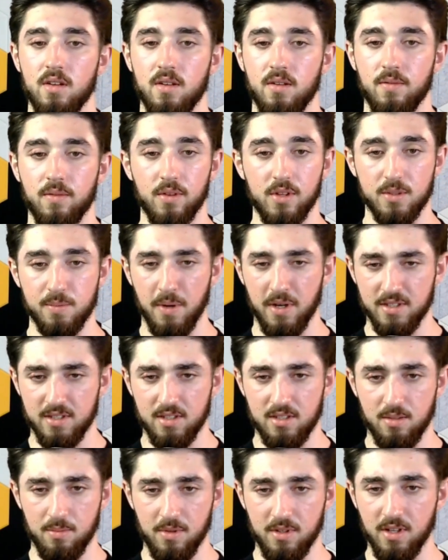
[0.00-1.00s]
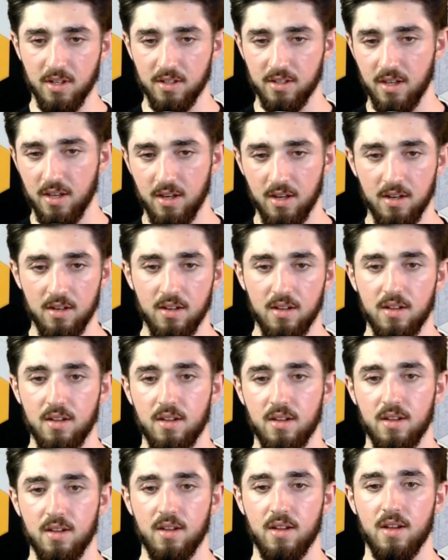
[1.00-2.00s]
For these processes to be delegated,
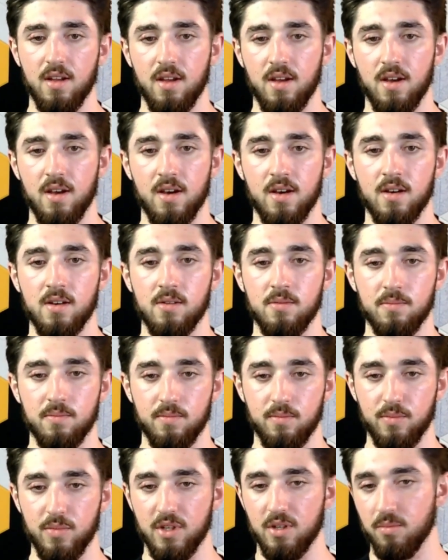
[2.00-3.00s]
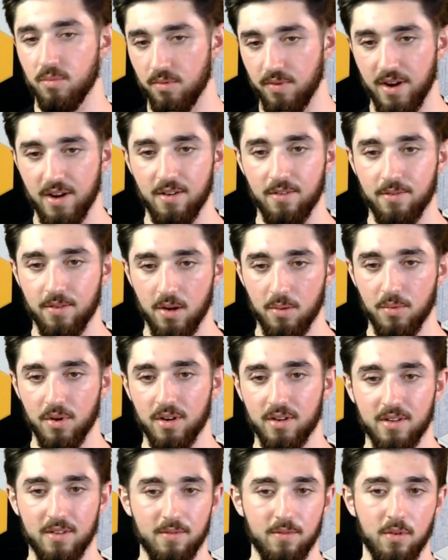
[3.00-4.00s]
we can provide a
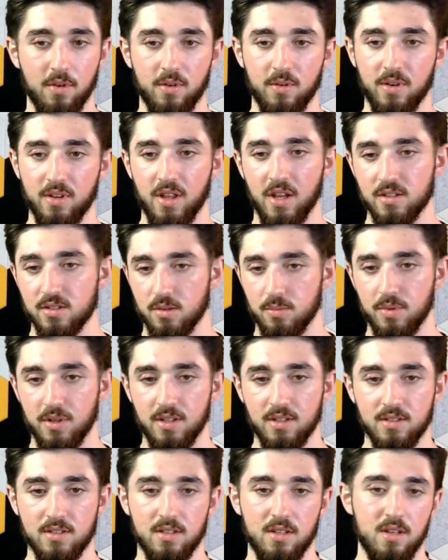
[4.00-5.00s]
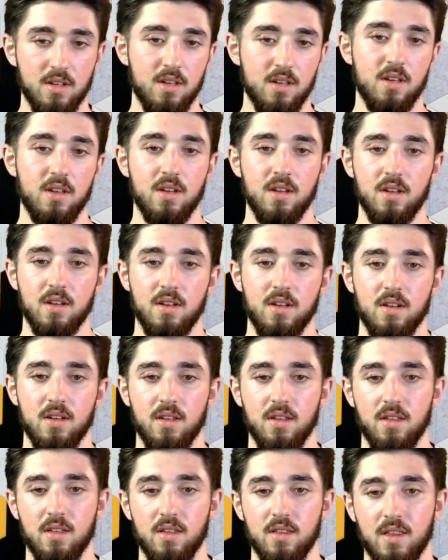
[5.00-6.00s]
framework for creating the SOPs
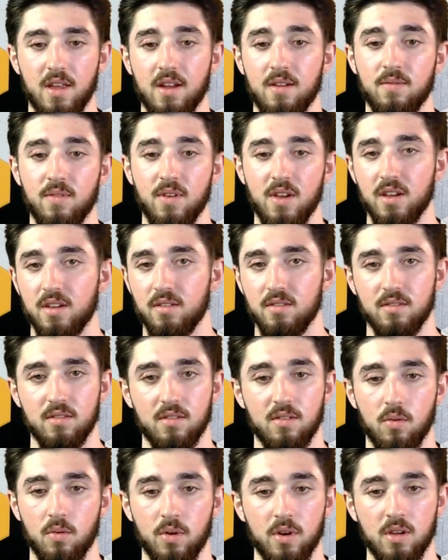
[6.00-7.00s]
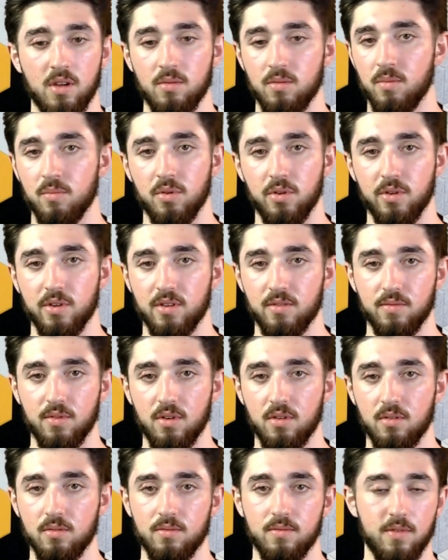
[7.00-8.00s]
that a VA can or employee can
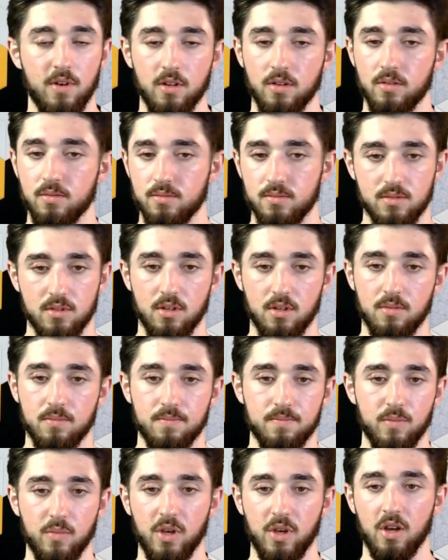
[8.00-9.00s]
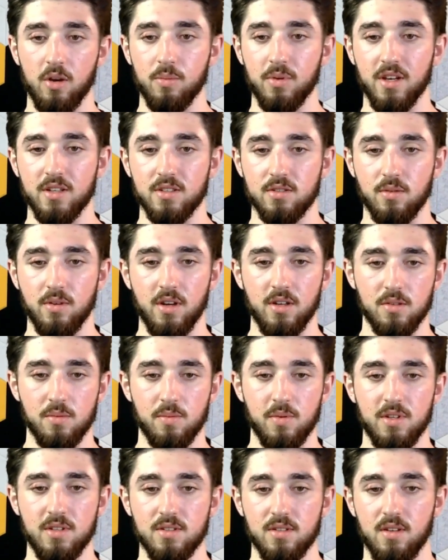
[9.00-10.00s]
follow. So we can help you guys create
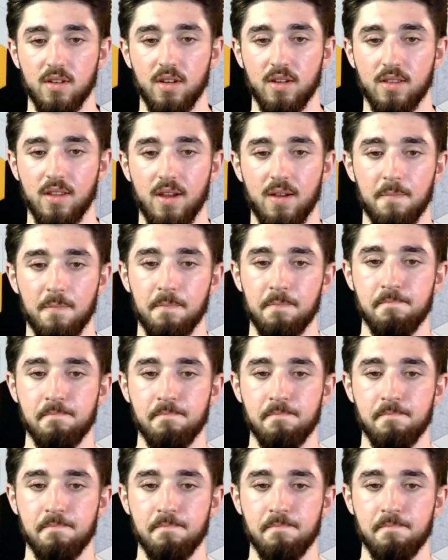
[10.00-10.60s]
SOPs like that.